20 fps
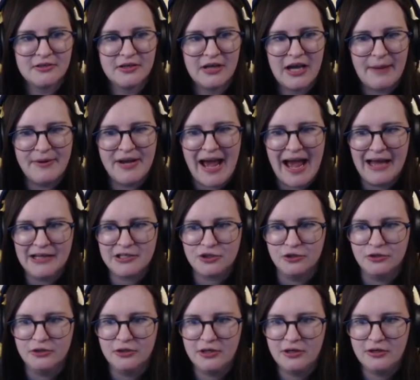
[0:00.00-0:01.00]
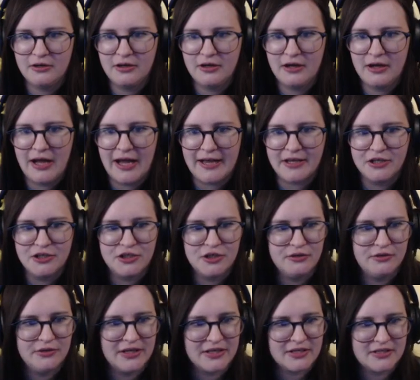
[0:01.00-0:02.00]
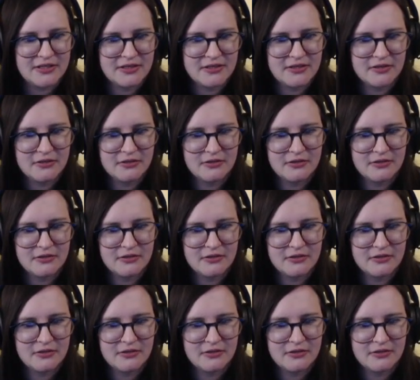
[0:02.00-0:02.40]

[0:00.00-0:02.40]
I'm an adult. I can do this.